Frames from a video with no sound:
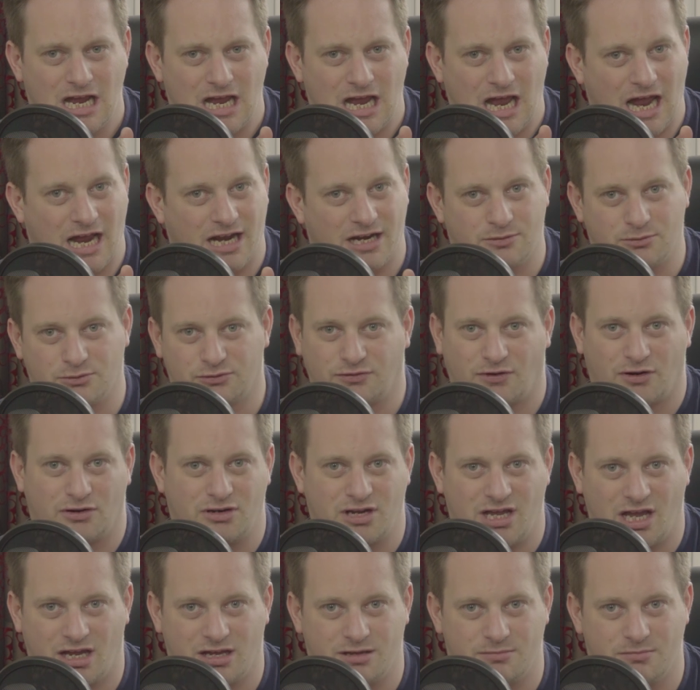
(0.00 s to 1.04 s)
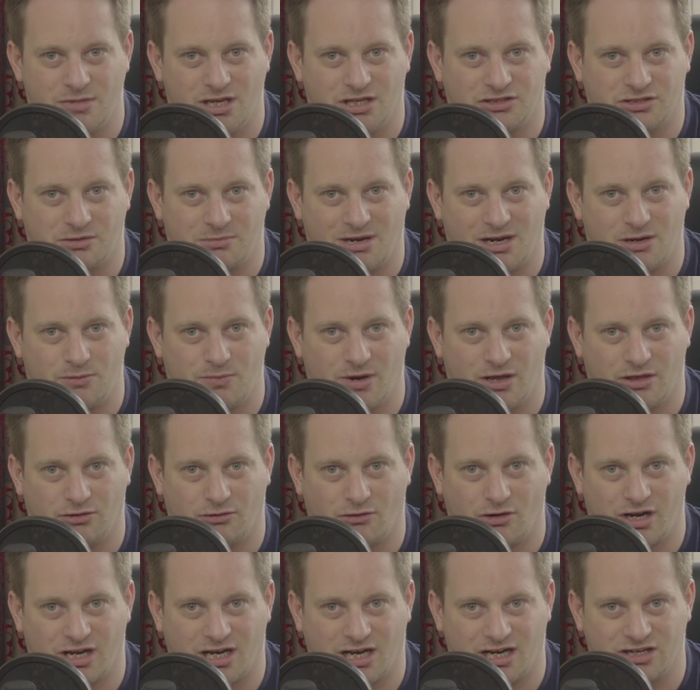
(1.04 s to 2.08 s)
And it was very hit and miss about
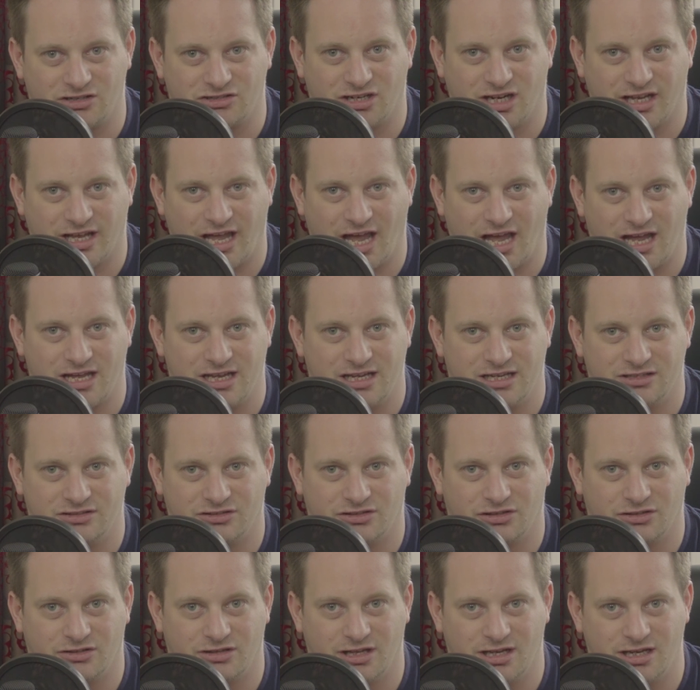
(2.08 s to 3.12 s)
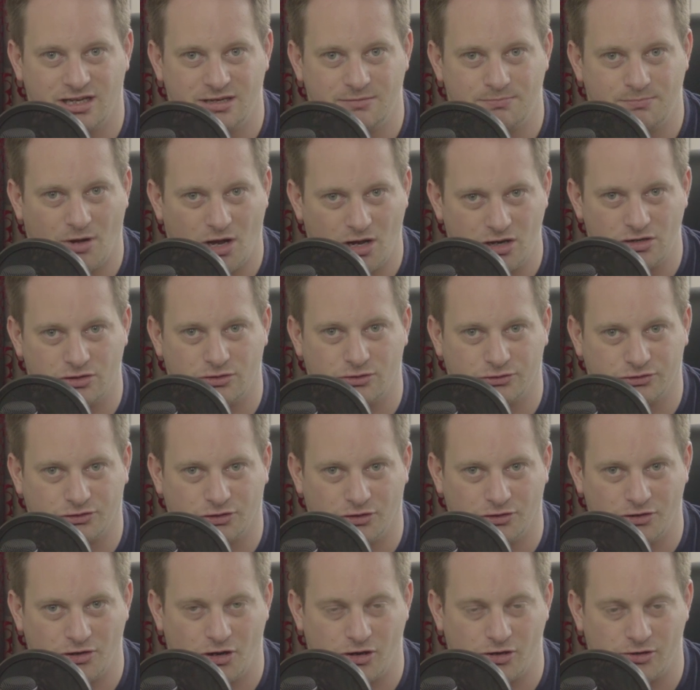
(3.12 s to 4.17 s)
whether I could actually get into the BIOS
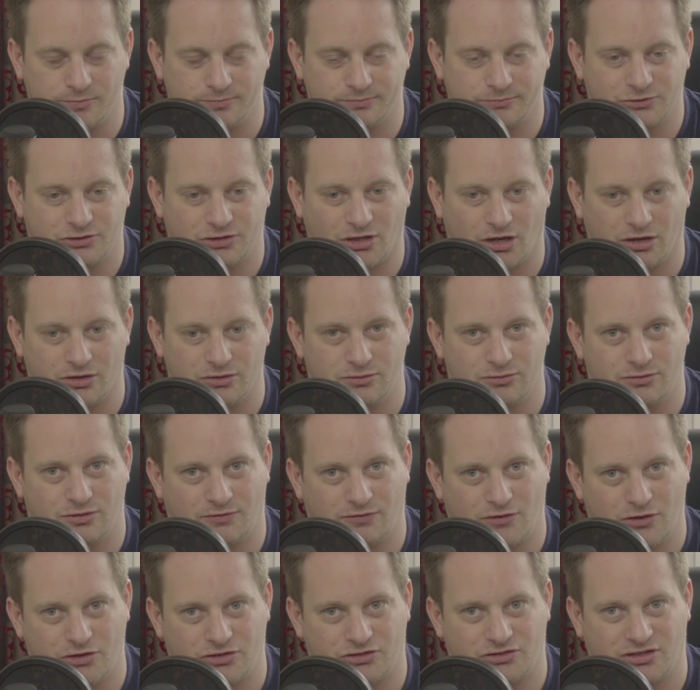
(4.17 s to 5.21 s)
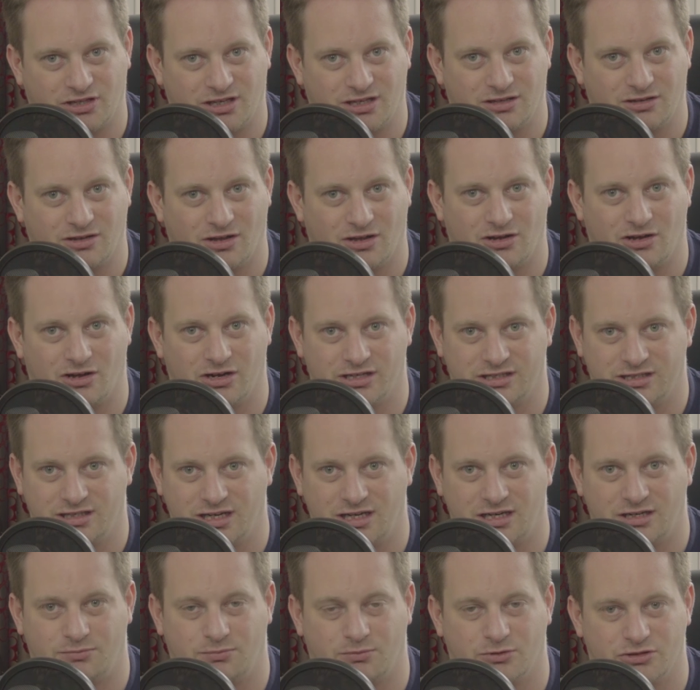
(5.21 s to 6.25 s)
or not. So the first thing that I
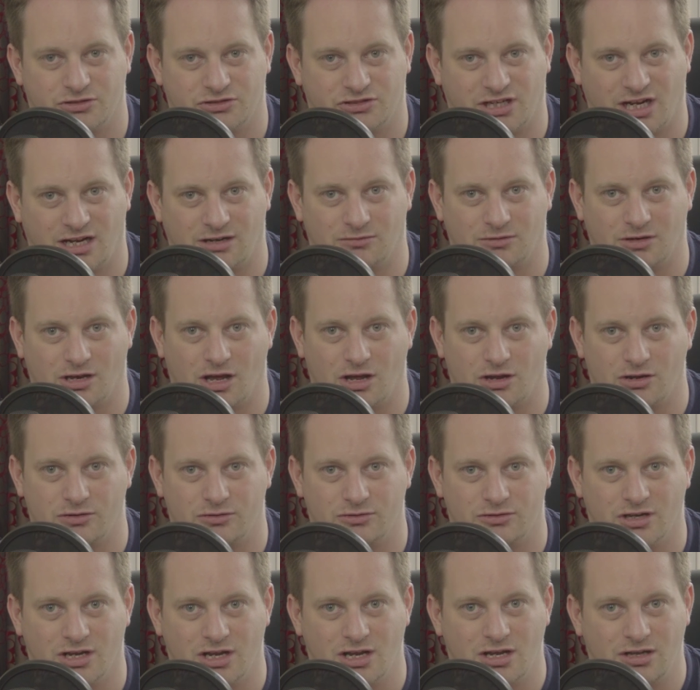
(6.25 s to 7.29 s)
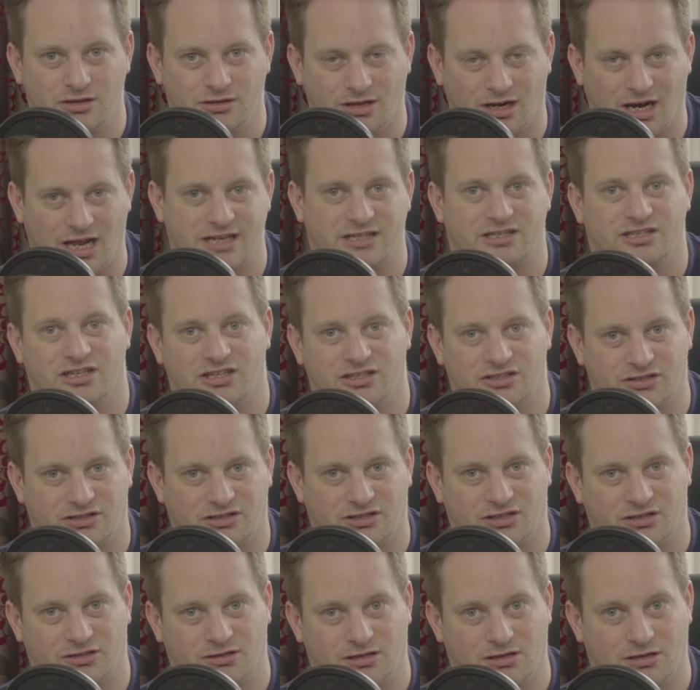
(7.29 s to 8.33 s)
did was download the
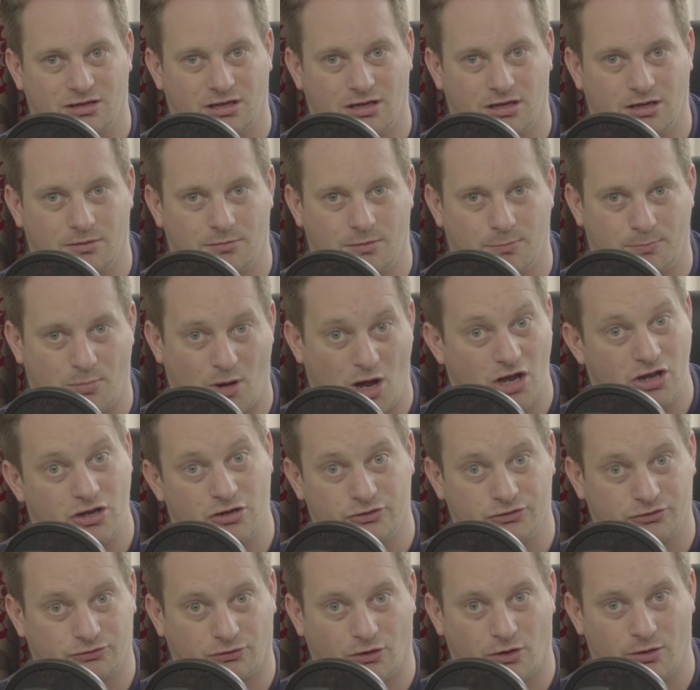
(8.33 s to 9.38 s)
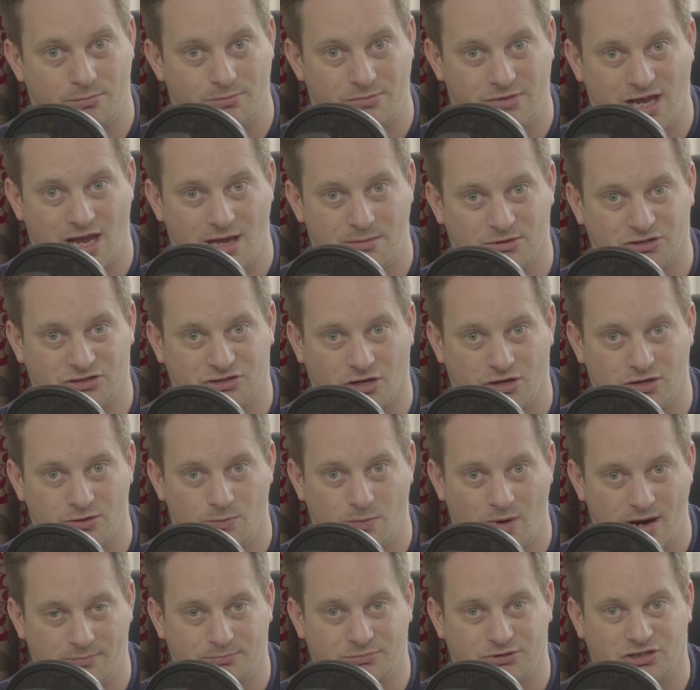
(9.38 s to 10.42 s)
latest BIOS from the MSI
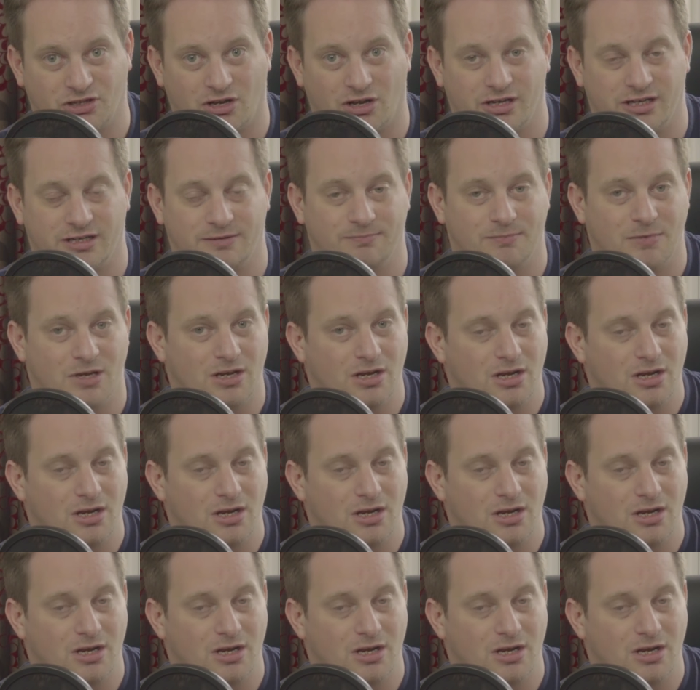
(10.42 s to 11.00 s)
website.